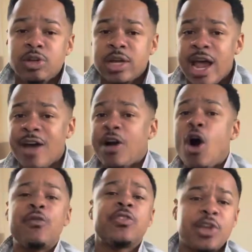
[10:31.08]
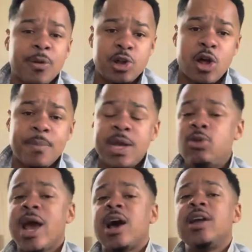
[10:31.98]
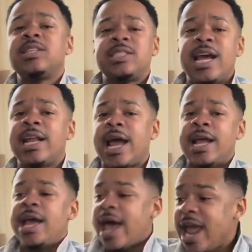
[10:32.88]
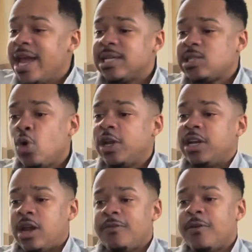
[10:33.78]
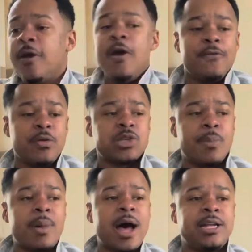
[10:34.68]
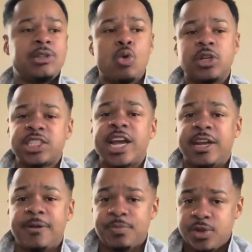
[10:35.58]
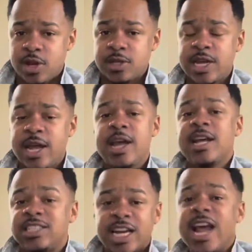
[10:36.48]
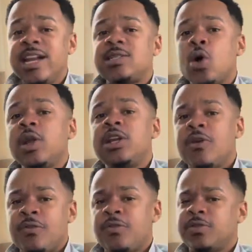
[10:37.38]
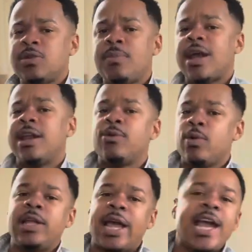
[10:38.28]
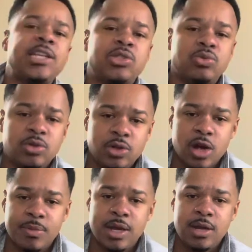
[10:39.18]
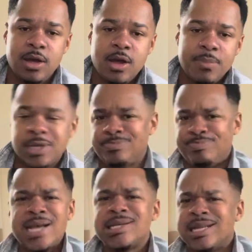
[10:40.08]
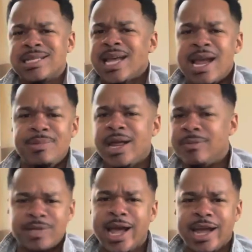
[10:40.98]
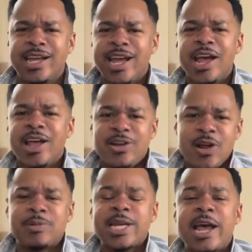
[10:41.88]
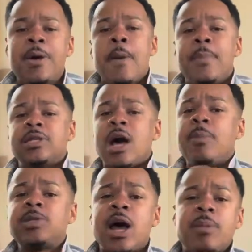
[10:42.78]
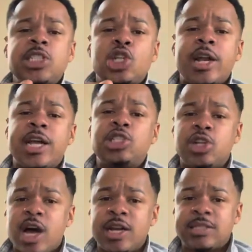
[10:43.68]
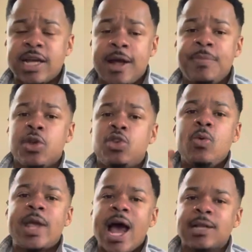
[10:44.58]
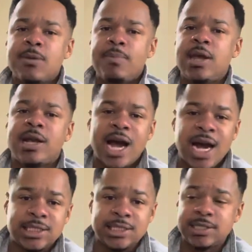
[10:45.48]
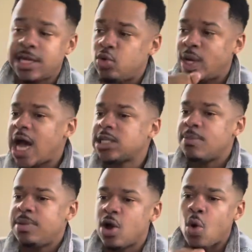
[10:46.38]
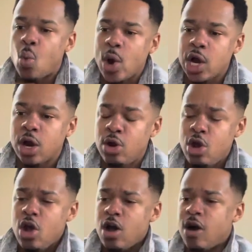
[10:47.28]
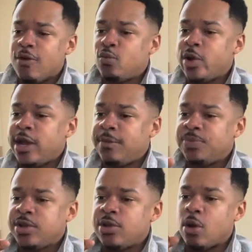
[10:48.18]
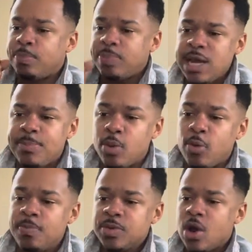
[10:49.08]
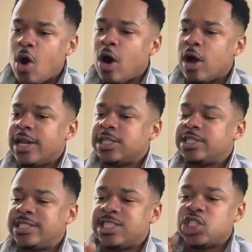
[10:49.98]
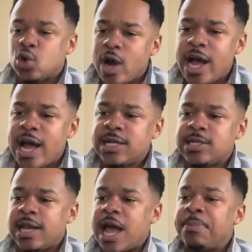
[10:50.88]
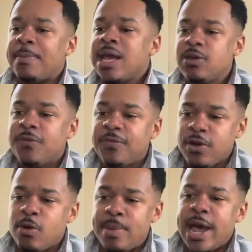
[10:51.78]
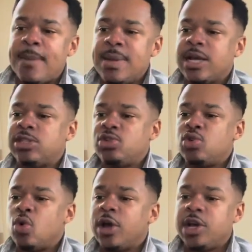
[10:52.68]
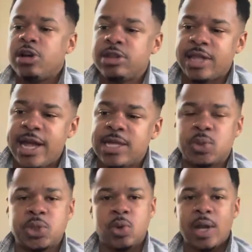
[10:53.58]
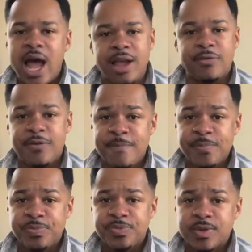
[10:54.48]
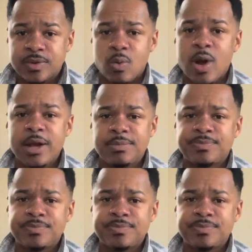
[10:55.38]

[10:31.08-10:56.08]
have offered them. You know what I mean? You got to understand, like, hate is totally different from somebody throwing shade. You understand? Shade is totally different from somebody that really hates you. You know what I mean? But it's basically the same damn thing. You know what I'm saying? But I'm, I'm just trying to get you to understand, you got to be conscious and you got to be aware of when, you know, people are just trying to like make you feel bad because you're doing good things with your life, right?